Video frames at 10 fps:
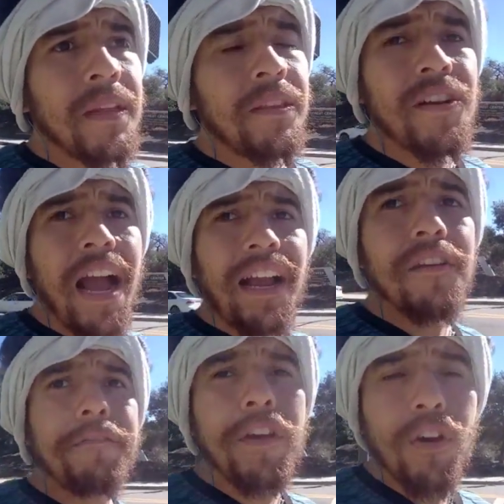they're not going
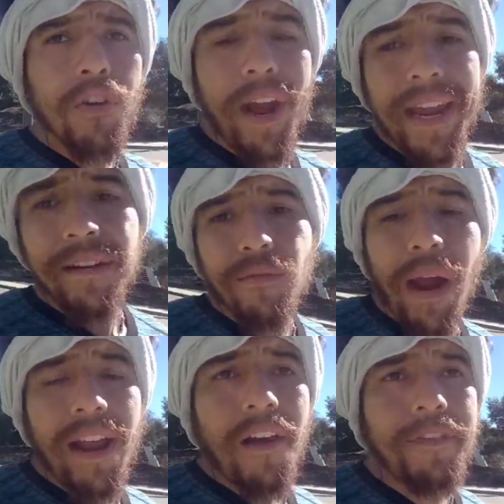to feel great
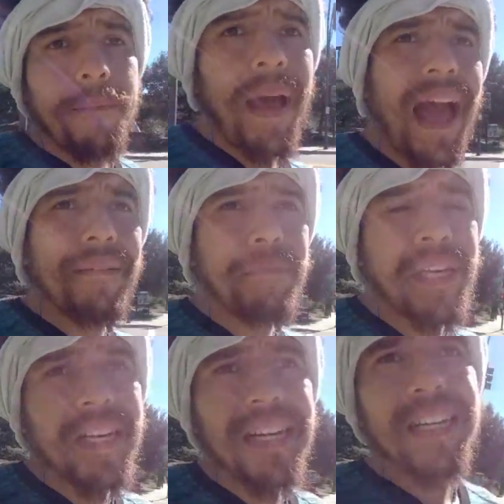right off the bat
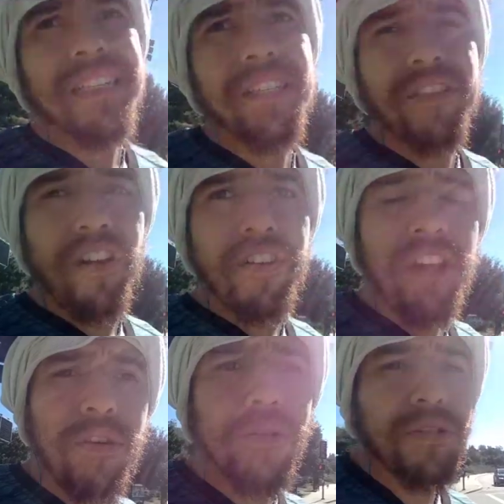because they're
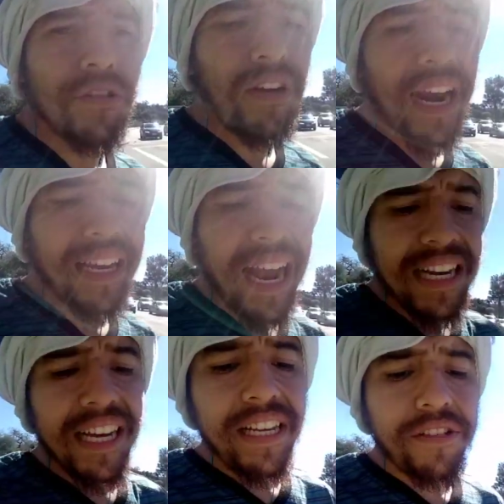new. So you got to kind
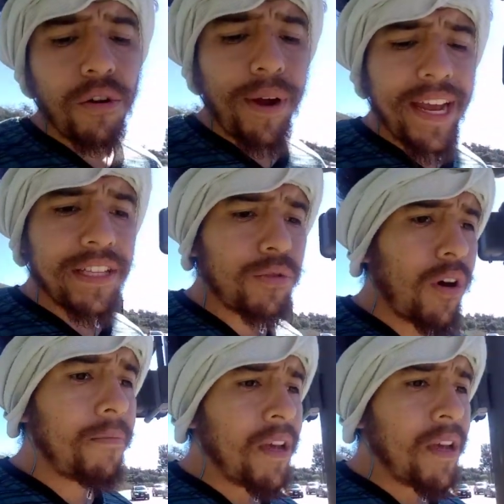of ease your way into them.